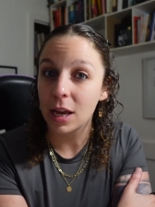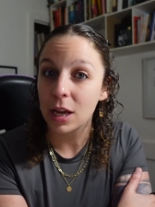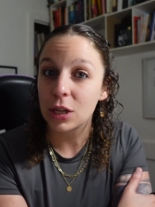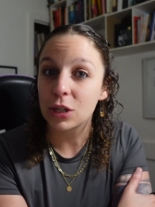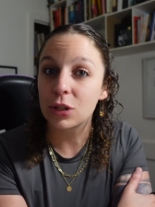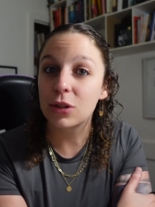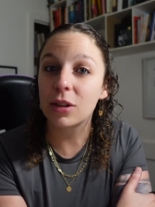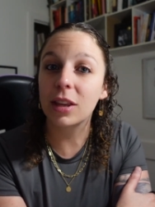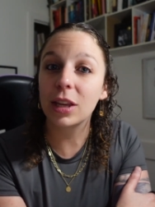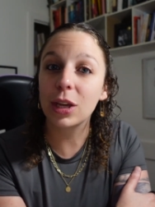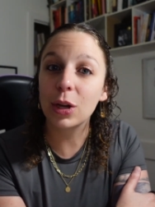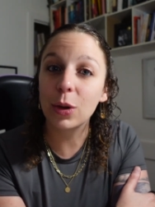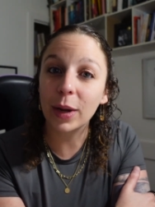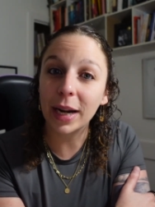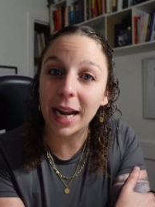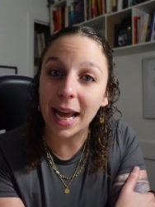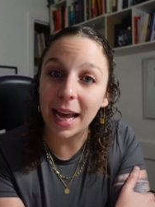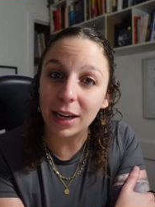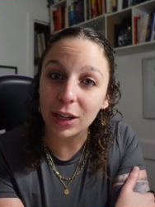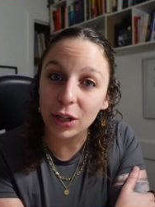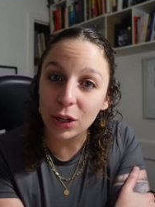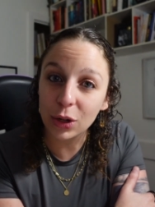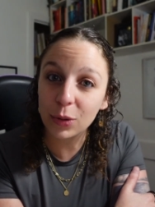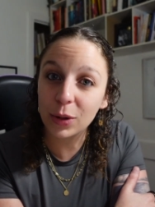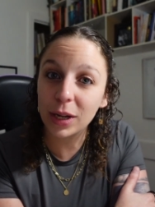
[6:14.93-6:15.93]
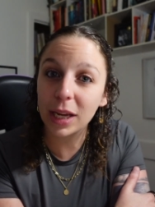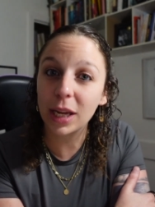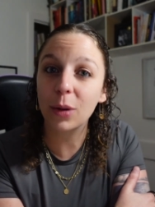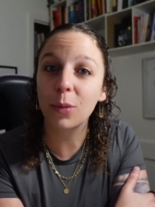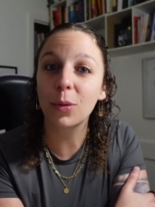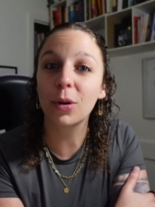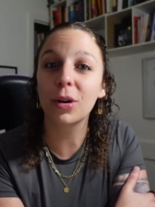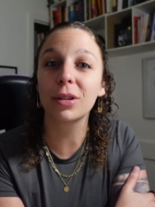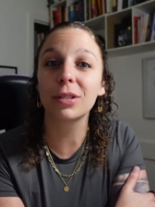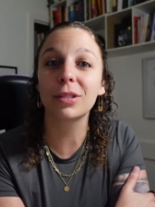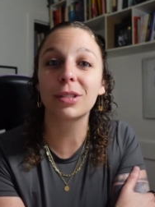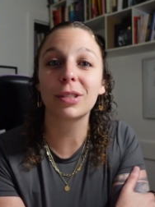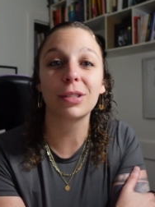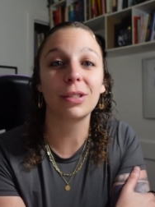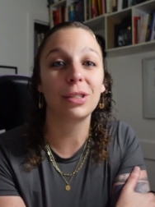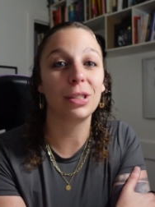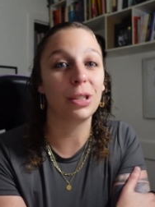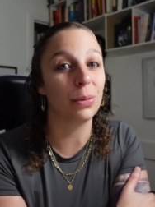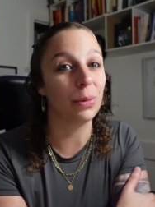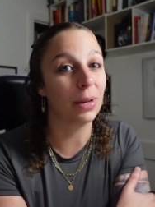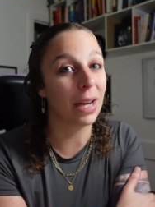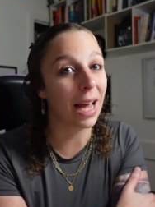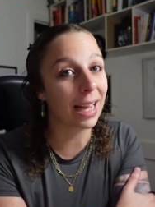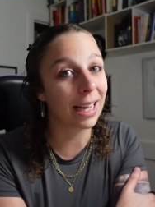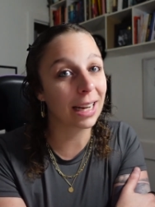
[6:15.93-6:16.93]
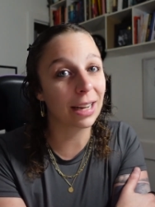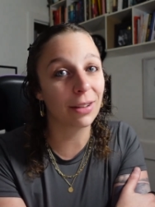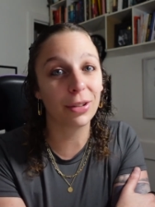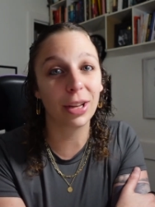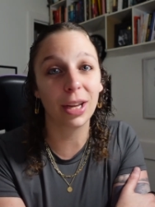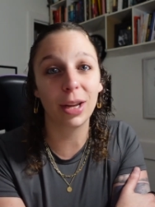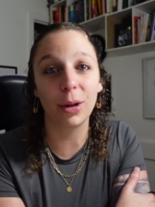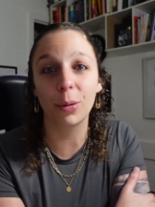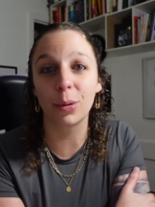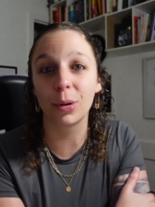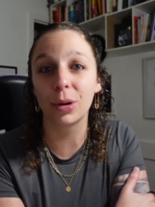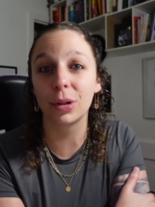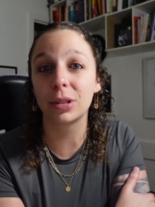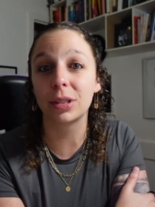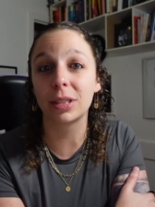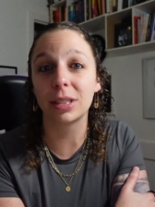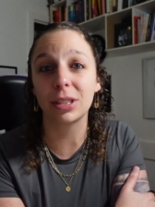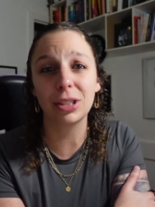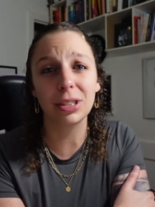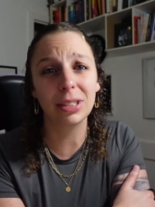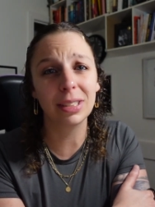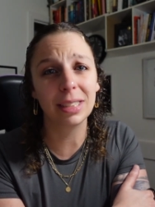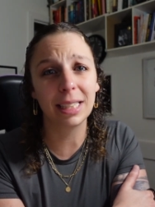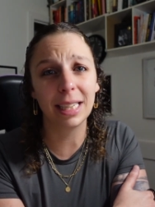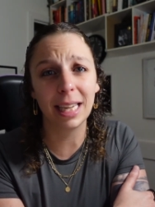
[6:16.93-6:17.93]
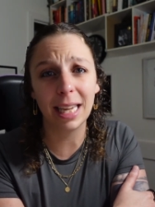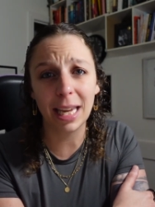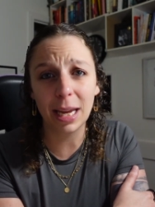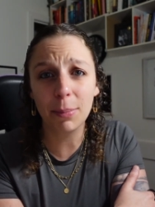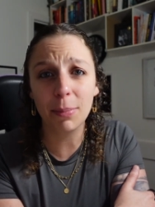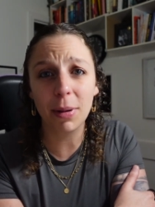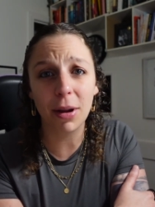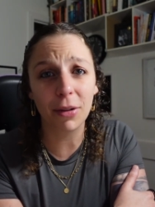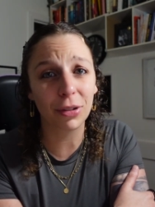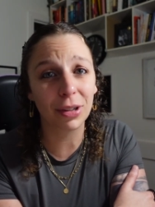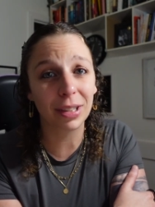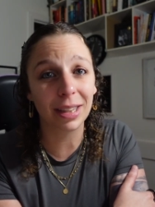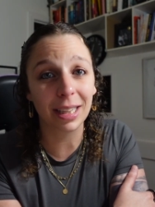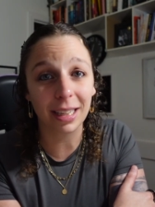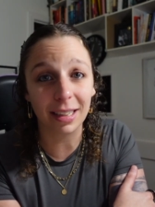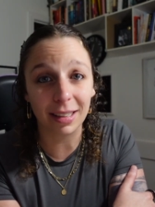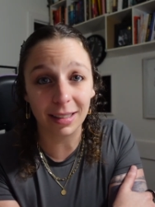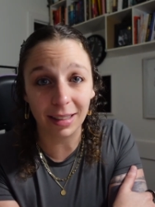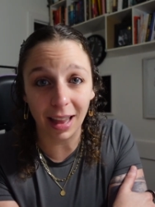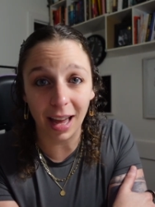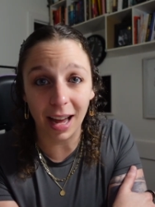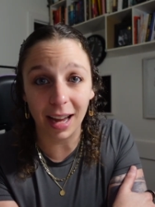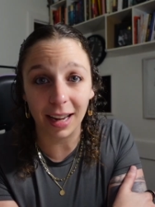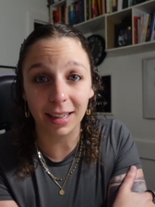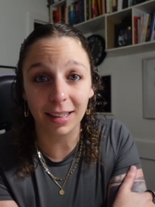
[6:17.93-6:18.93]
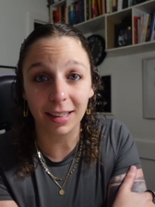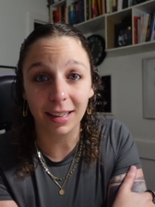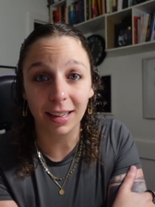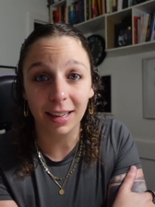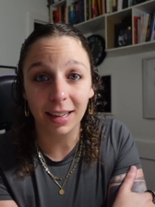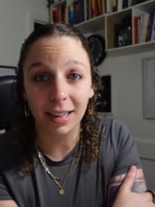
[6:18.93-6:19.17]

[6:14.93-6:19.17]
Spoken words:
so that you can add new keywords, new negative keywords, and just keep everything in line.